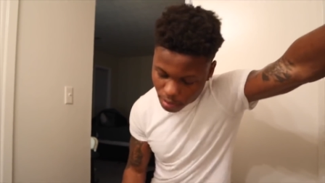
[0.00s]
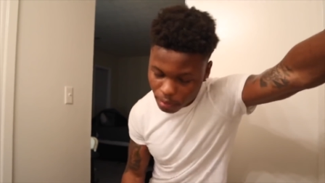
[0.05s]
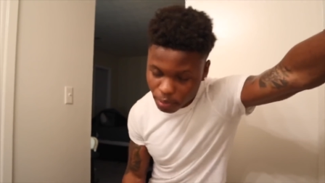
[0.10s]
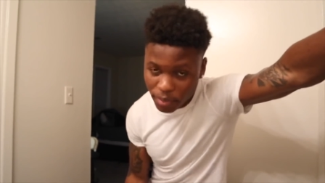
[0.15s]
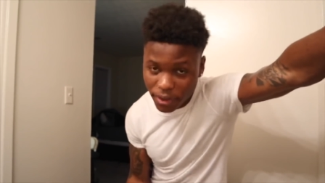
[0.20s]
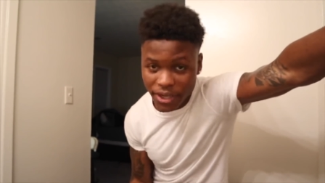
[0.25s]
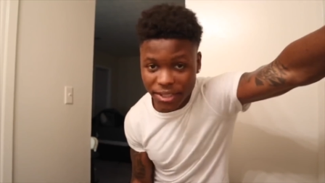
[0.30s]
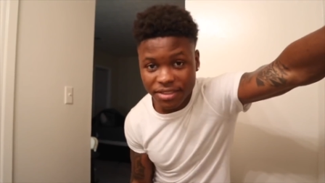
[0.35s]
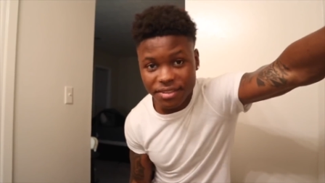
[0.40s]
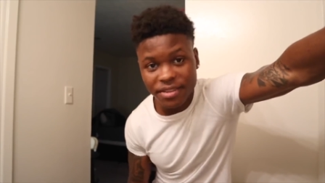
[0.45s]

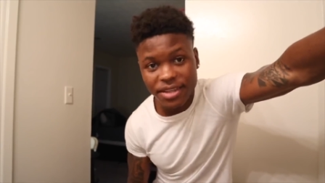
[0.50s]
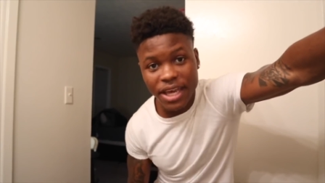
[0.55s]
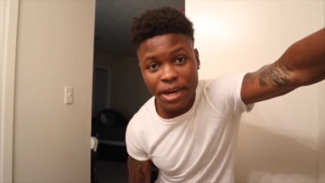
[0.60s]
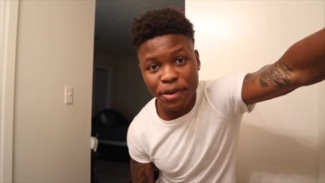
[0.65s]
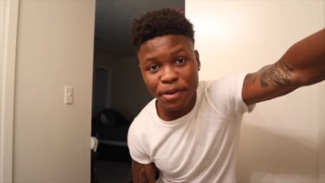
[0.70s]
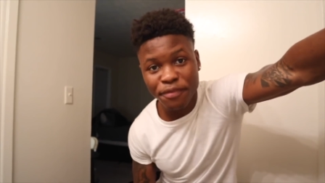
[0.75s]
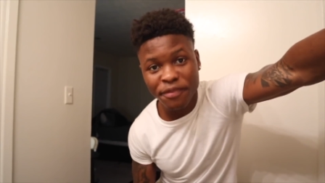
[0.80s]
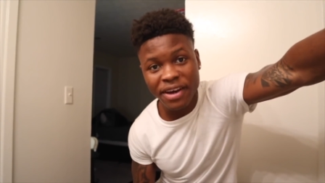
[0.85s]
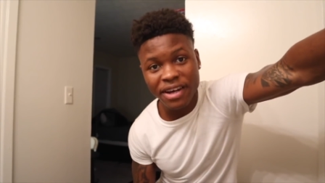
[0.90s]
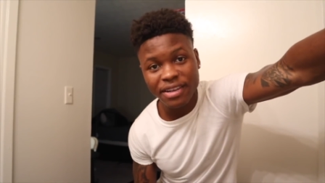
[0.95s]
But today
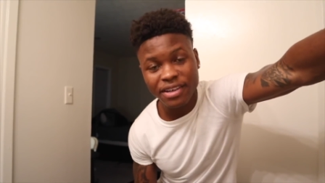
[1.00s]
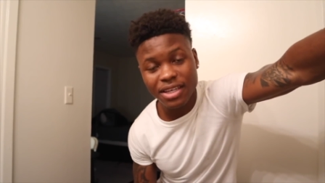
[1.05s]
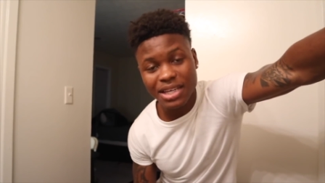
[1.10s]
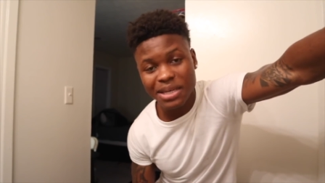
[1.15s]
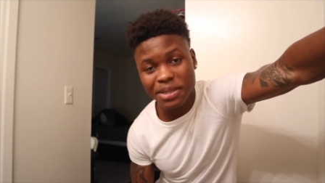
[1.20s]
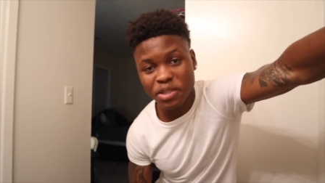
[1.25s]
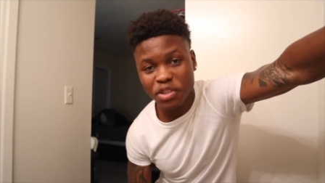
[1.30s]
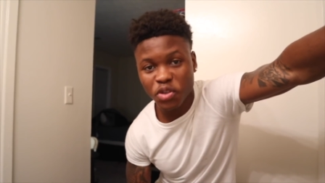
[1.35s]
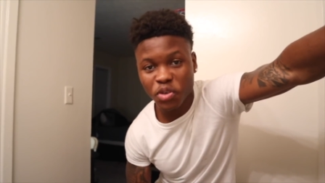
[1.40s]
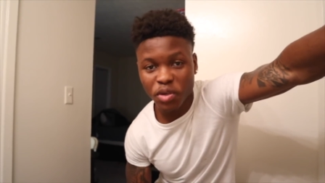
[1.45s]
we finally
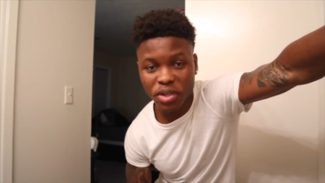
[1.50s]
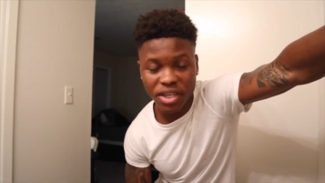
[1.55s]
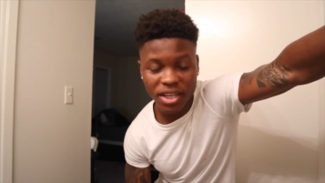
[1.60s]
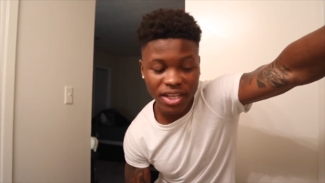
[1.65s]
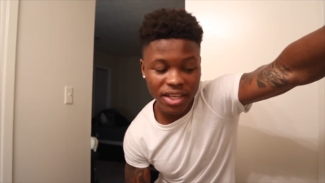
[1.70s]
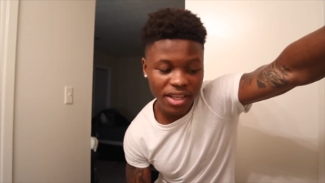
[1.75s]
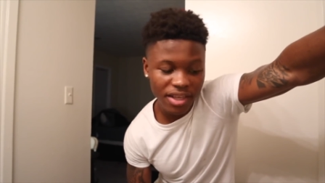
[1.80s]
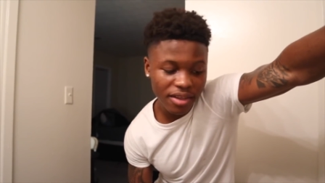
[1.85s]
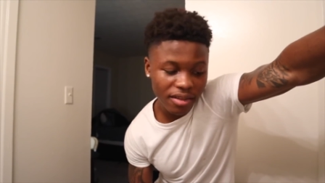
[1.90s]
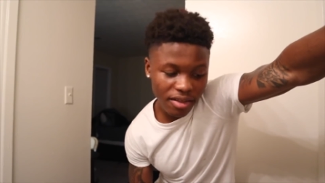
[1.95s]
come to an
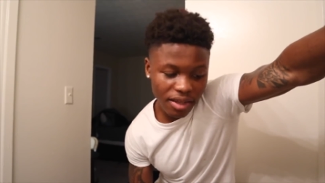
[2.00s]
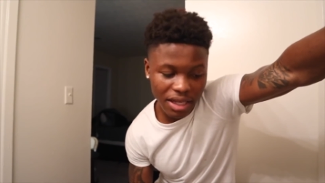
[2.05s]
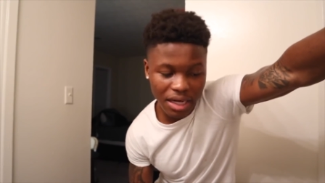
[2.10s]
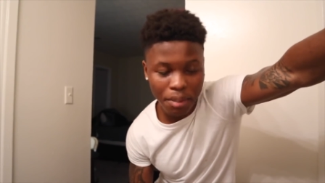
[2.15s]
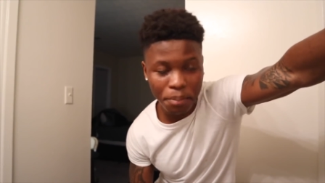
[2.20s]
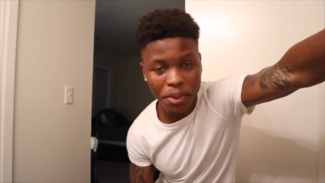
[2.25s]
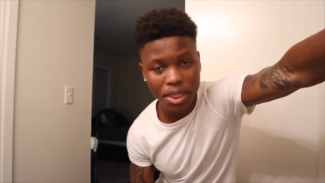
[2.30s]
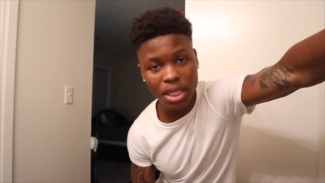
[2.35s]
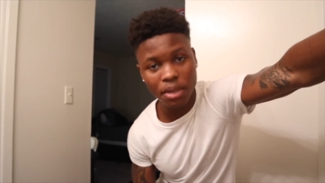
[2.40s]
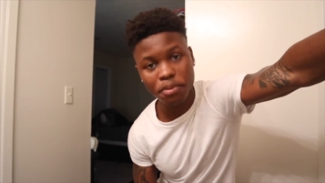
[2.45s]
end, and
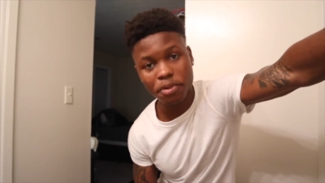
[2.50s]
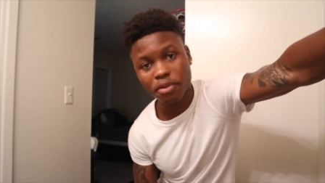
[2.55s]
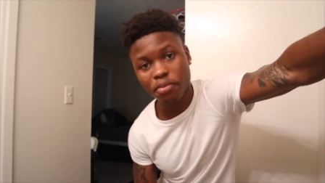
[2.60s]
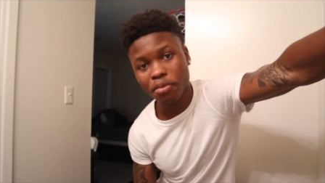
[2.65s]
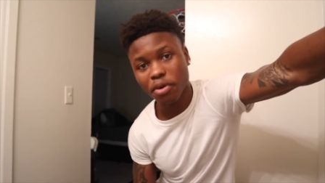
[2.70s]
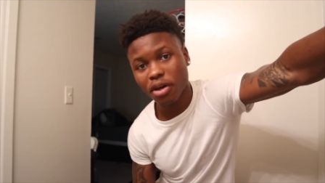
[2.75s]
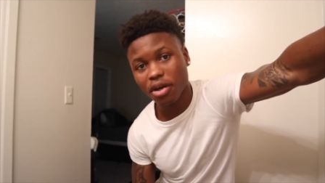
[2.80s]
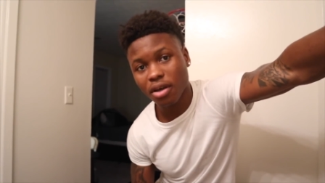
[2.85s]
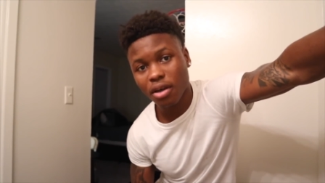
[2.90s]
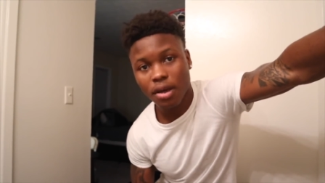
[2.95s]
I'm gonna keep it a
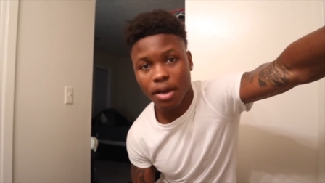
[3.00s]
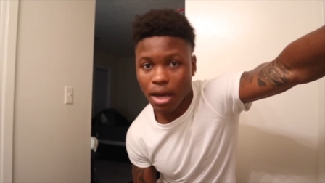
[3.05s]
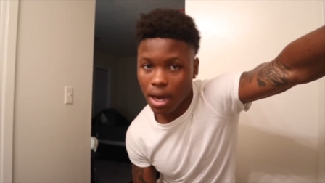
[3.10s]
buck.